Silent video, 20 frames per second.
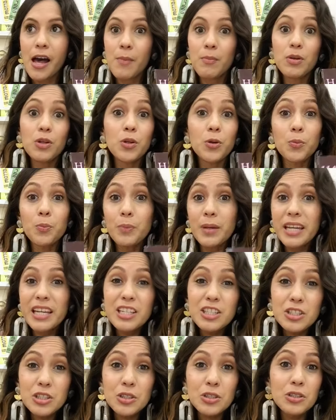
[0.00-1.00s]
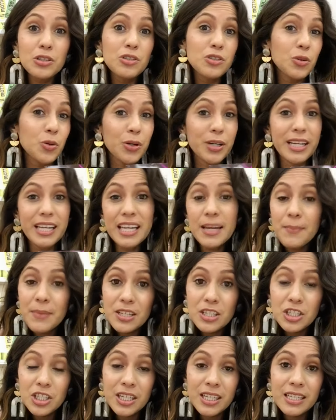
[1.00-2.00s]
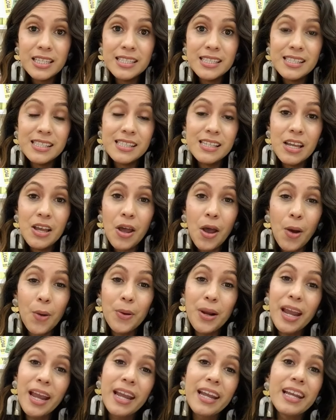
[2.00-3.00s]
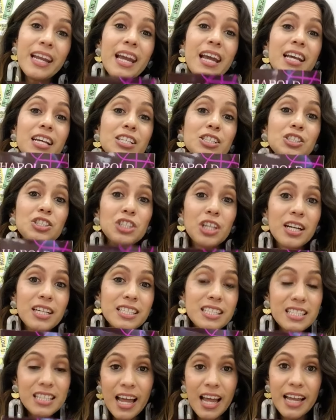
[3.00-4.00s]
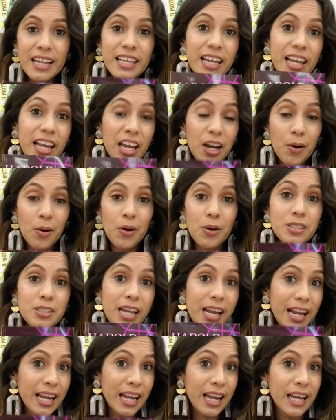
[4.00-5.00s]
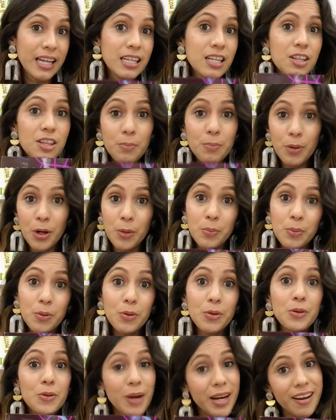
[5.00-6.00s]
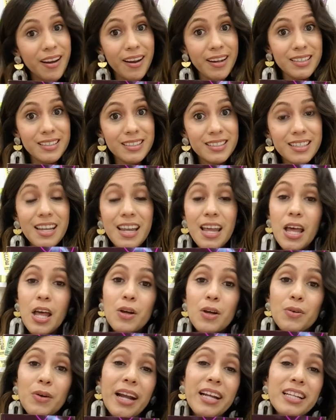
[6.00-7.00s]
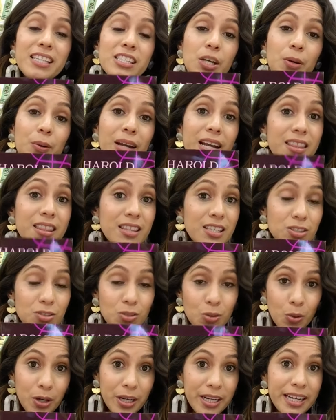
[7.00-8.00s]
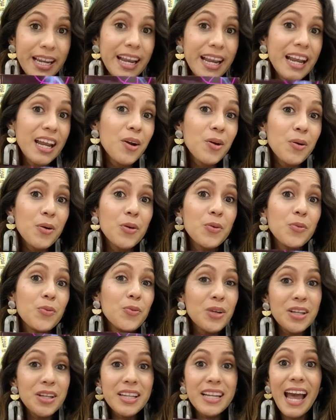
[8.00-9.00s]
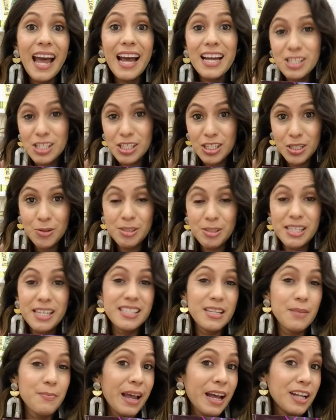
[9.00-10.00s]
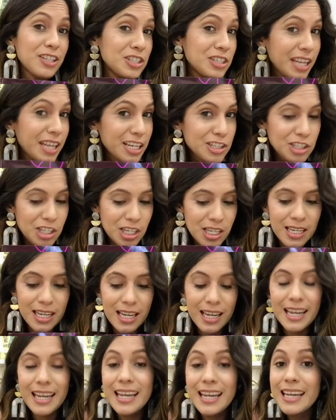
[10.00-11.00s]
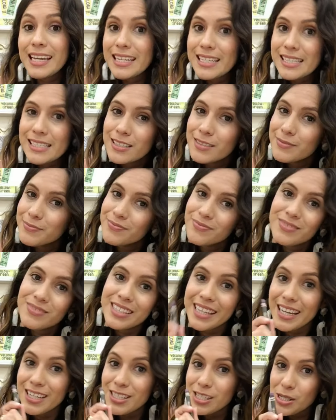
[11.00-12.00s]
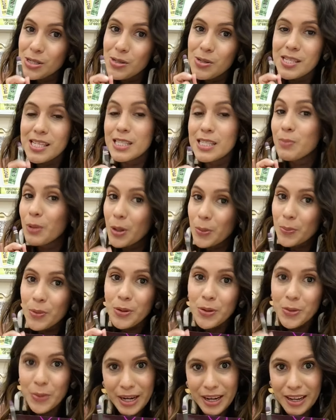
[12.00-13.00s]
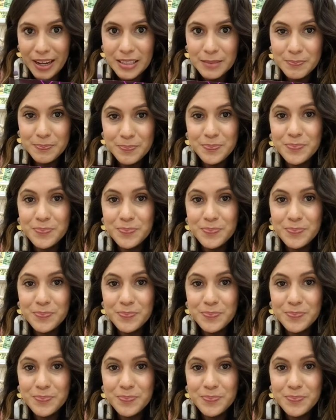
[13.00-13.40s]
new pictures or images, okay? Just like Harold and the Purple Crayon, right? So in the story, Harold really had to use his imagination and he had to use his purple crayon.